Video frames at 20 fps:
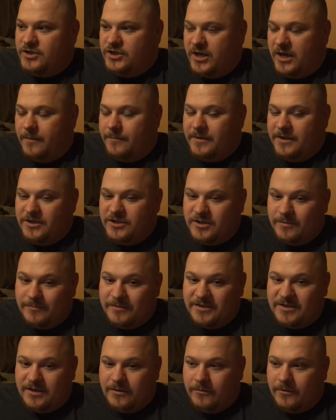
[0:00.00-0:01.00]
Championship
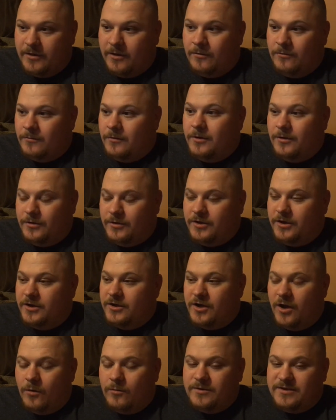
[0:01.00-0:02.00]
material, you
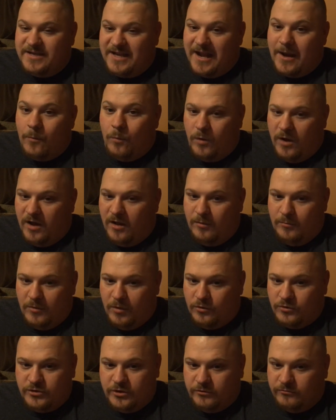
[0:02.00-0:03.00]
know damn well
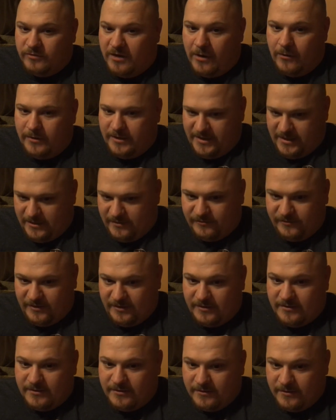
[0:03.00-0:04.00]
Mojo Rawley isn't.